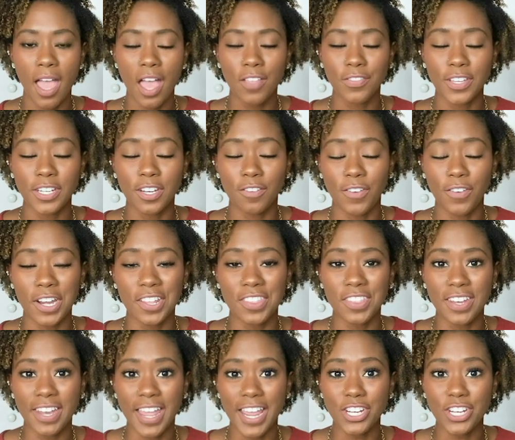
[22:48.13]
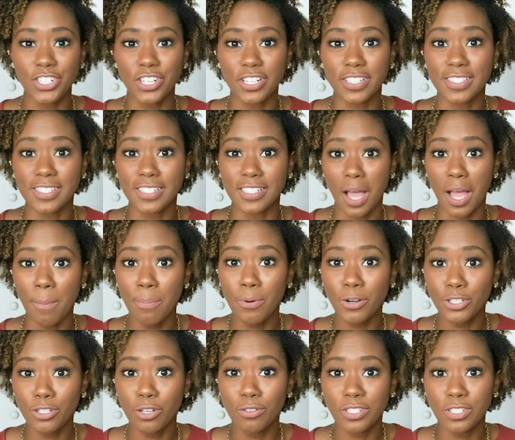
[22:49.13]
They defeated the nation's number
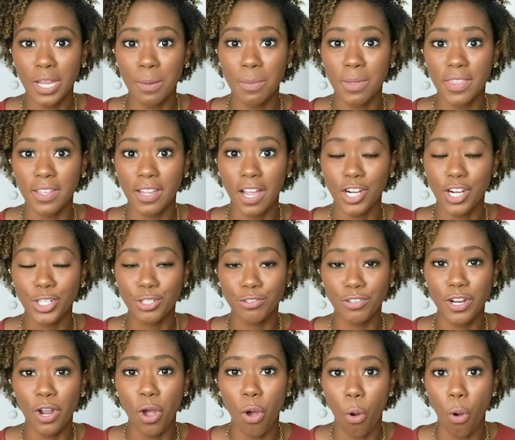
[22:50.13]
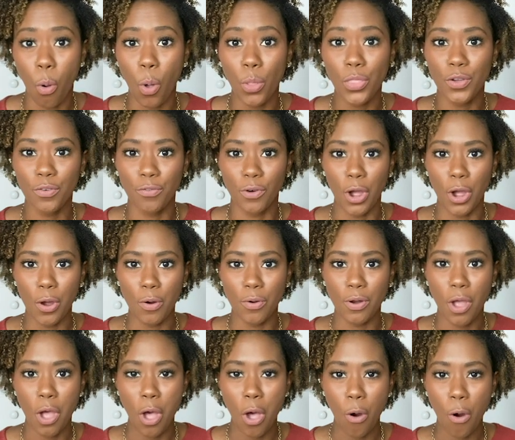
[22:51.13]
two team in the country on the road.
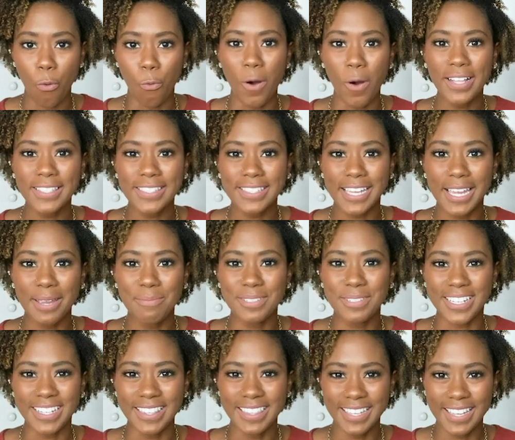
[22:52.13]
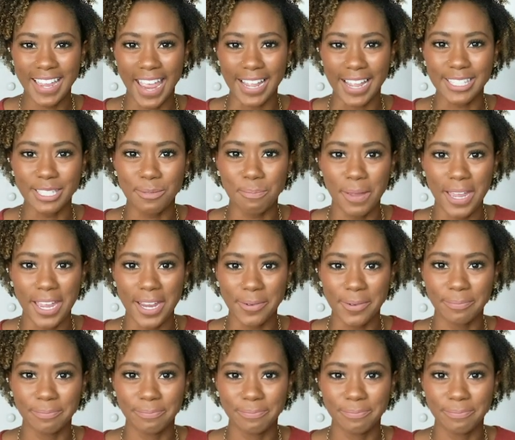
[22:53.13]
What team did the Canes beat?